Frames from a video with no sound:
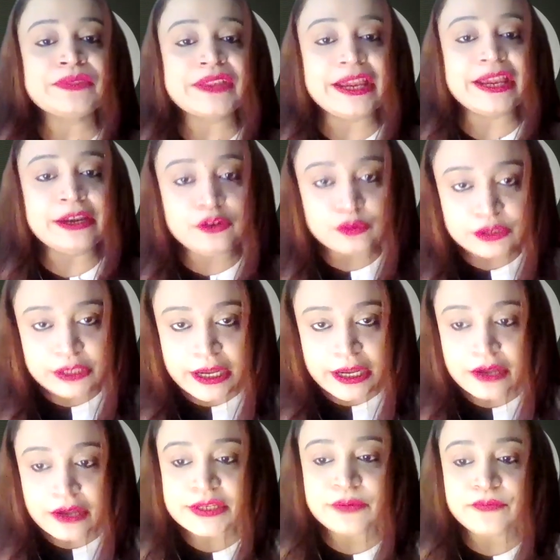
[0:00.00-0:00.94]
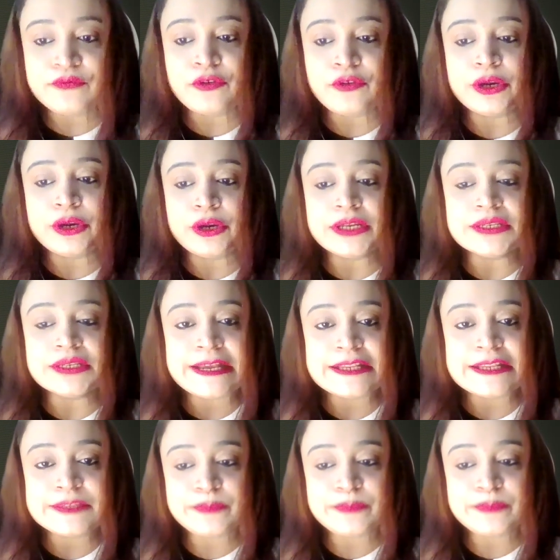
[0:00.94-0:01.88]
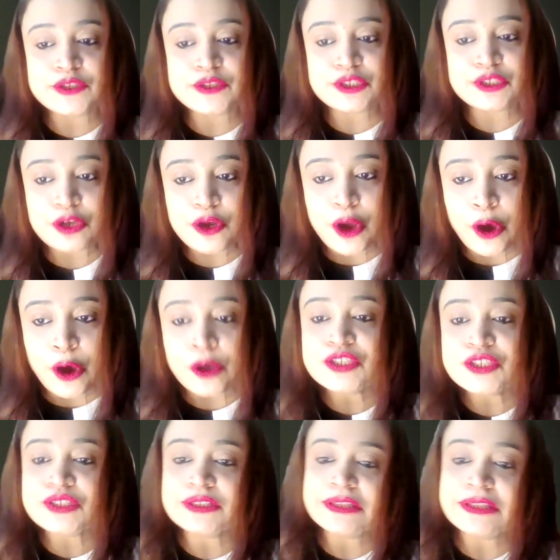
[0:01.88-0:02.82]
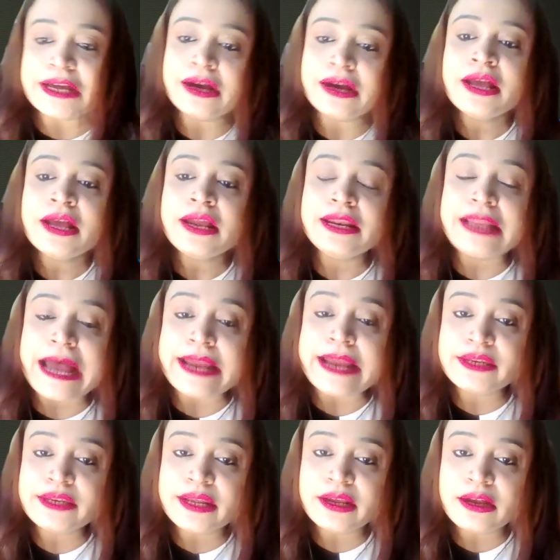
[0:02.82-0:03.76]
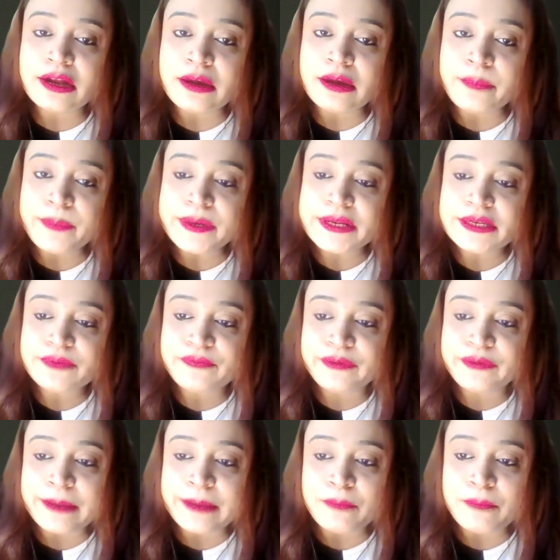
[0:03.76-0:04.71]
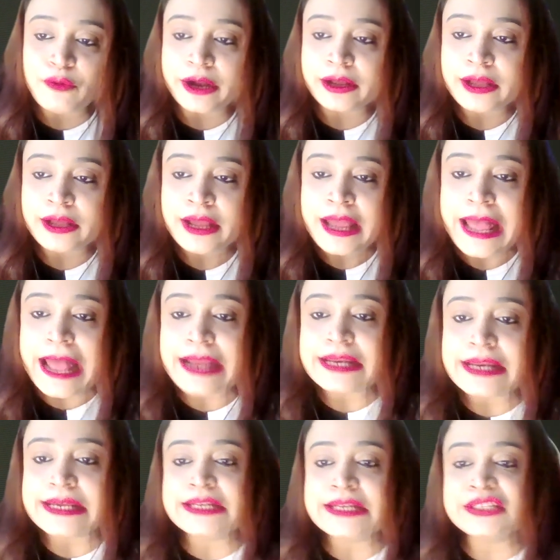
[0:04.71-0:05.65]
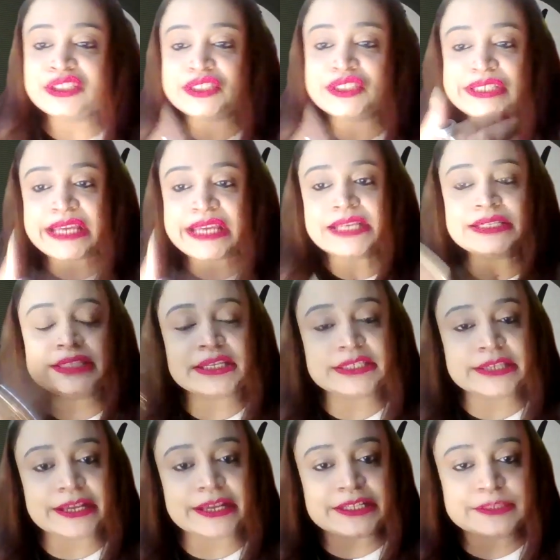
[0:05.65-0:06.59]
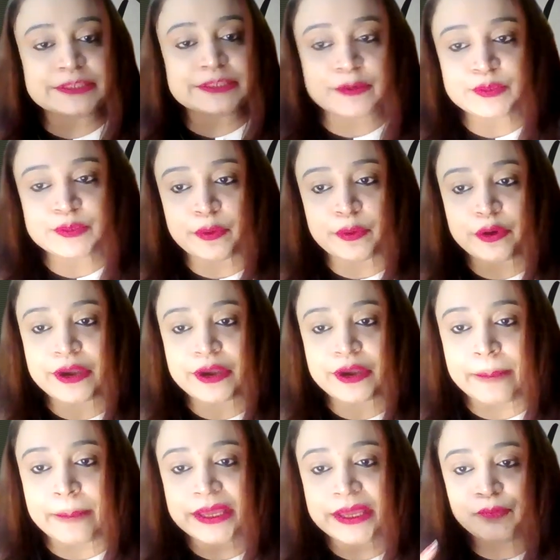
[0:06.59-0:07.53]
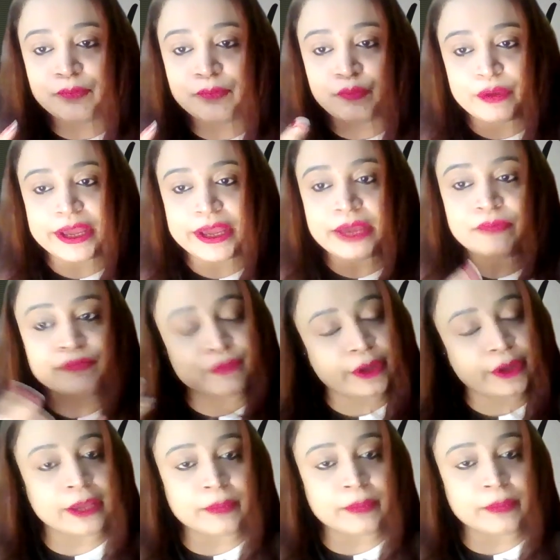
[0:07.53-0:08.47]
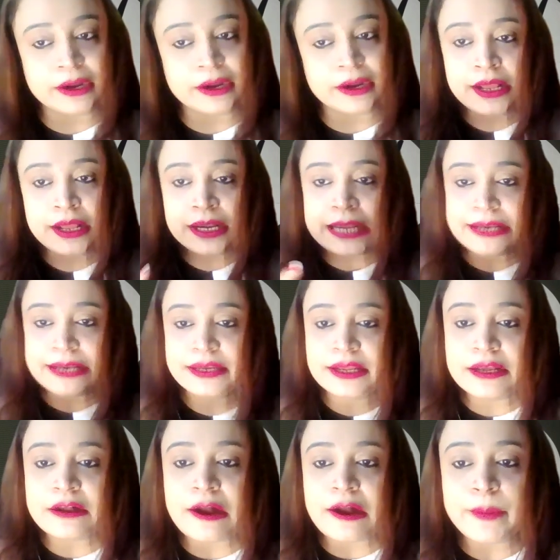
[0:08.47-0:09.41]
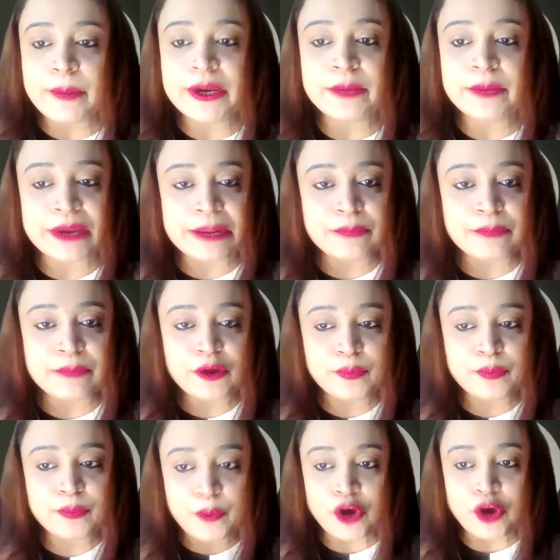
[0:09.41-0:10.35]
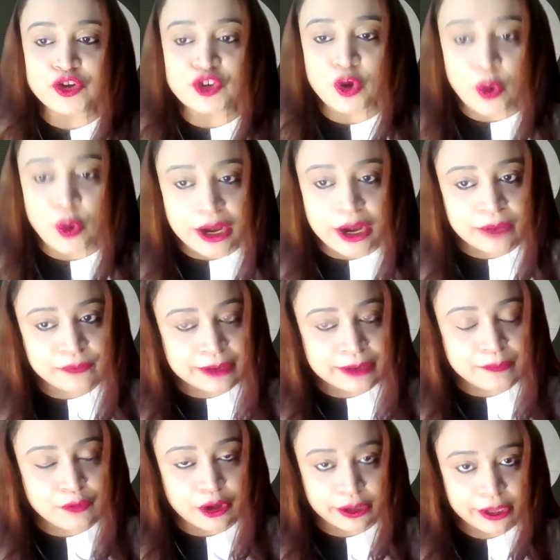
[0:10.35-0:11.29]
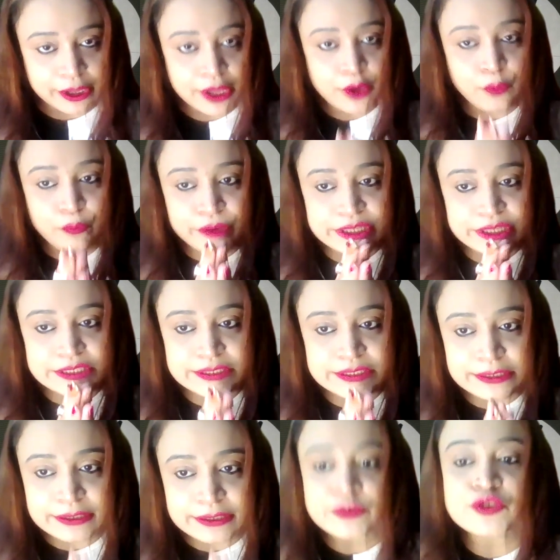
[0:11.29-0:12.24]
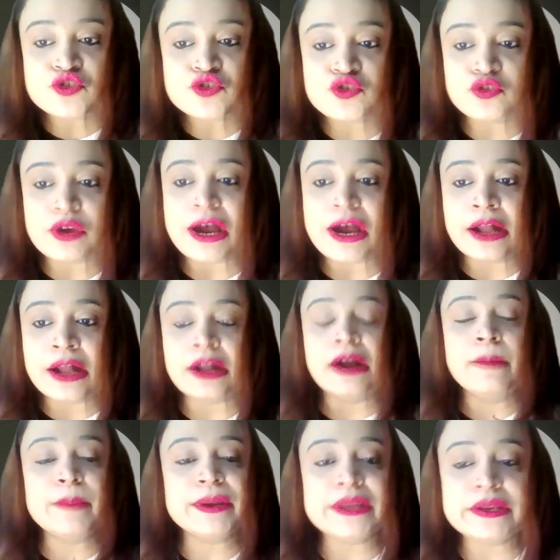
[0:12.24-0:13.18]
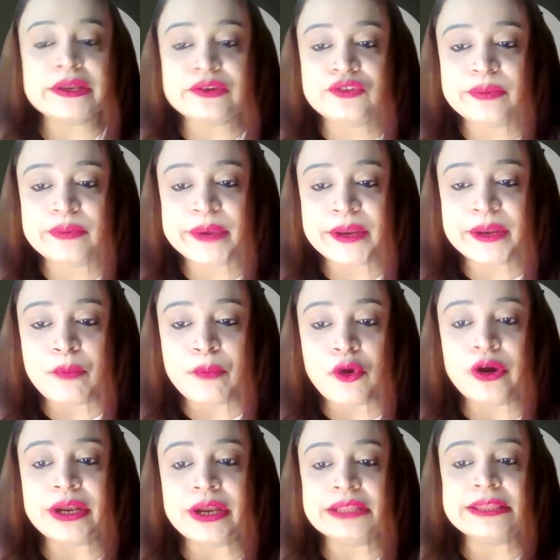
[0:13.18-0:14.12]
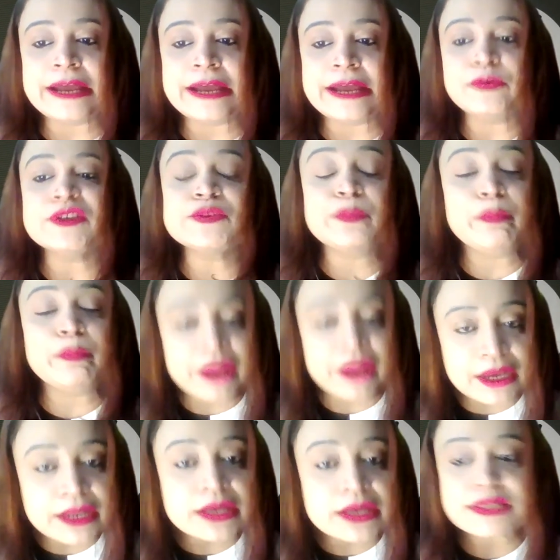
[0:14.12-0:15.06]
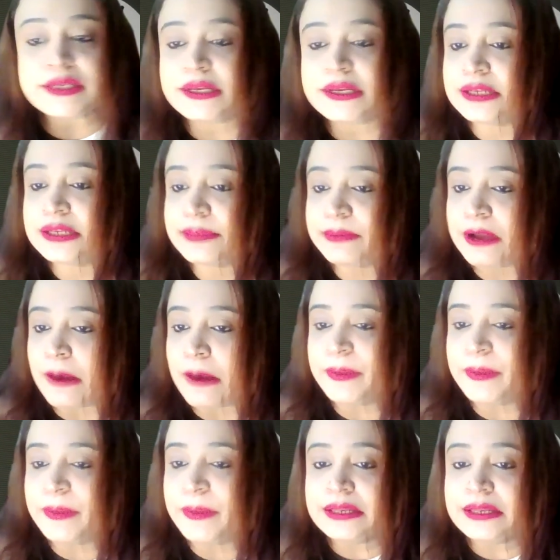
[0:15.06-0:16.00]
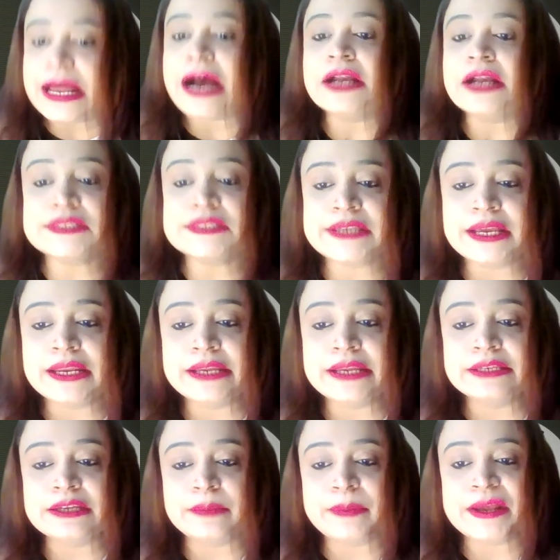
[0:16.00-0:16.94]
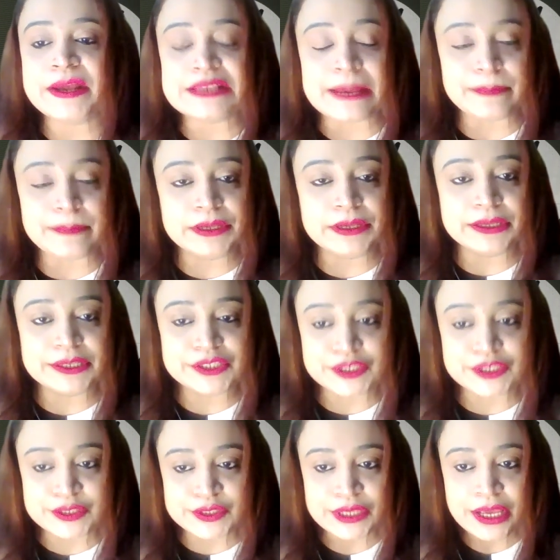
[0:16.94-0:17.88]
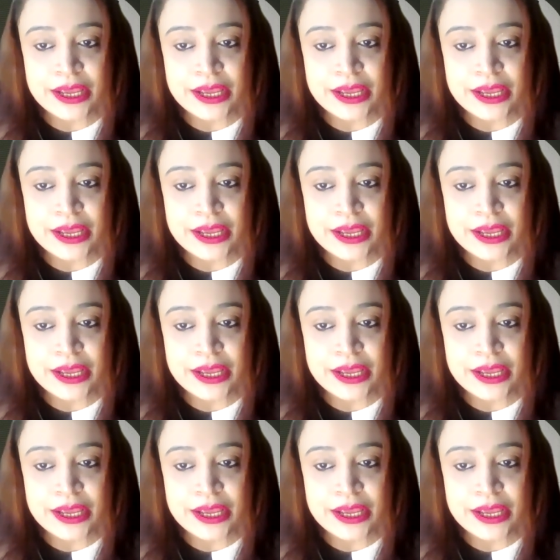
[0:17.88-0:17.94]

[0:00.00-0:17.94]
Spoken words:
In 2014, Salesforce launched the Lightning Component Framework, and it changed the Salesforce programming way forever. Lightning Component Framework brought Aura Framework, which used a component-driven model that was brilliant in developing large-scale enterprise applications.